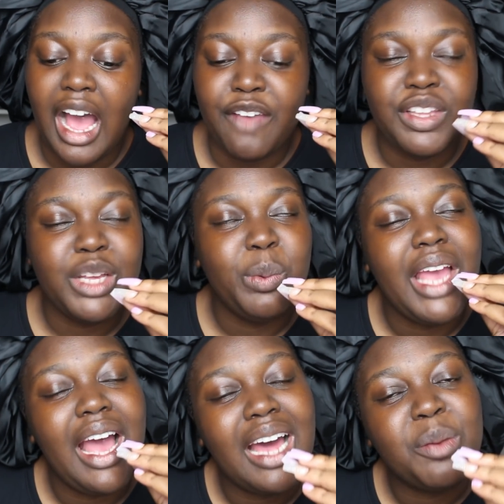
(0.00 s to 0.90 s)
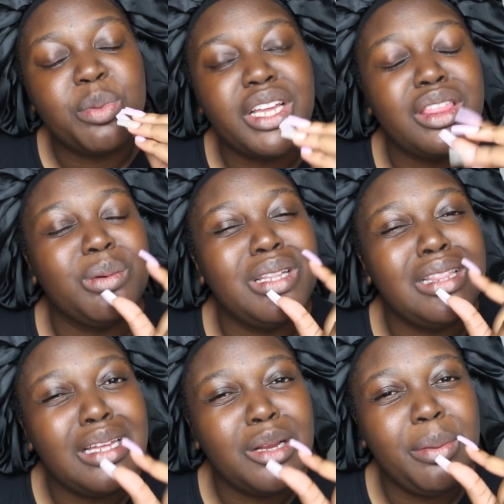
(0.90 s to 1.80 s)
i feel like we had a breakthrough a
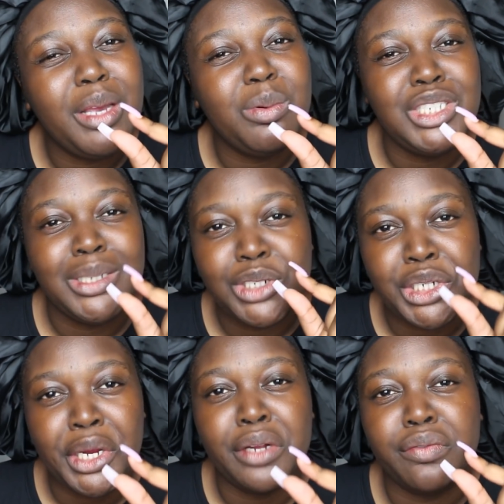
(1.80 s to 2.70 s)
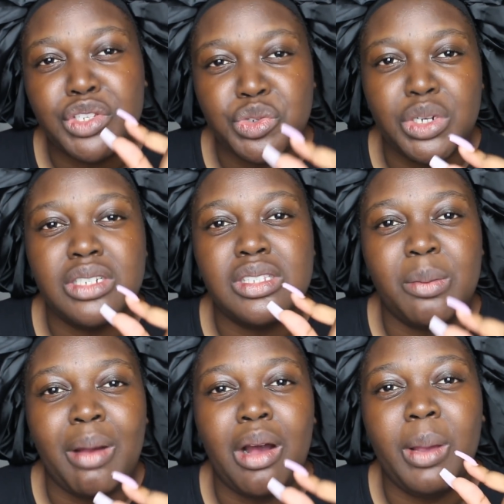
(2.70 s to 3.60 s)
little bit when she was sharing her frustrations
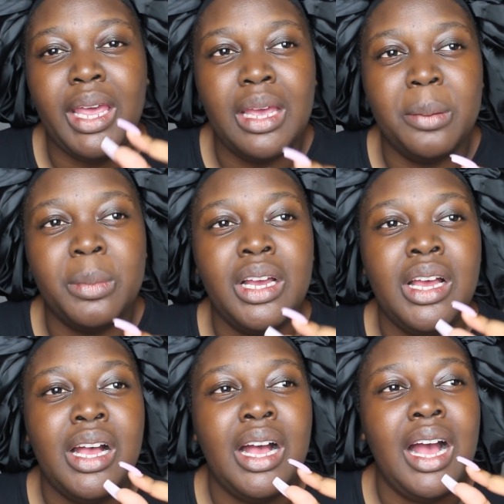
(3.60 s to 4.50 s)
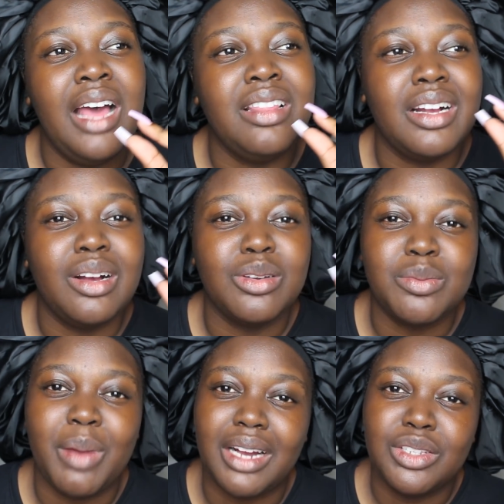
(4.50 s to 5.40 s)
about him and then
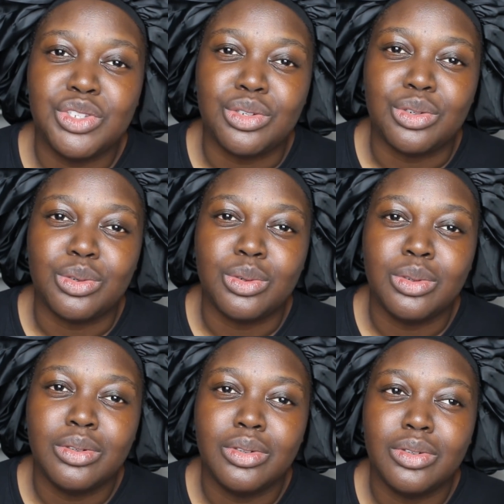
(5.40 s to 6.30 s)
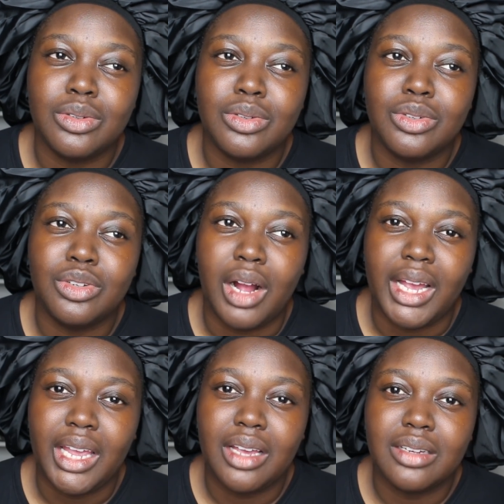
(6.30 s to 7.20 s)
goes back to
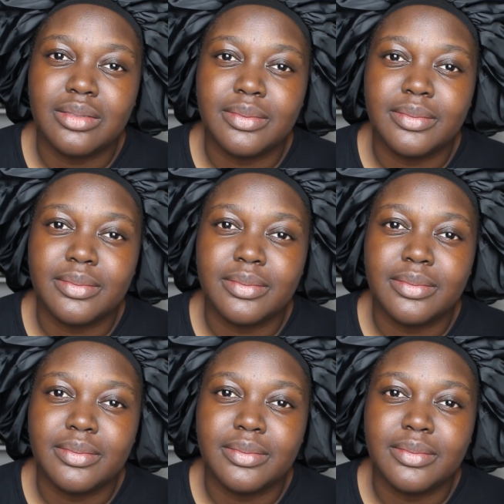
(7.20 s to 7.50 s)
crying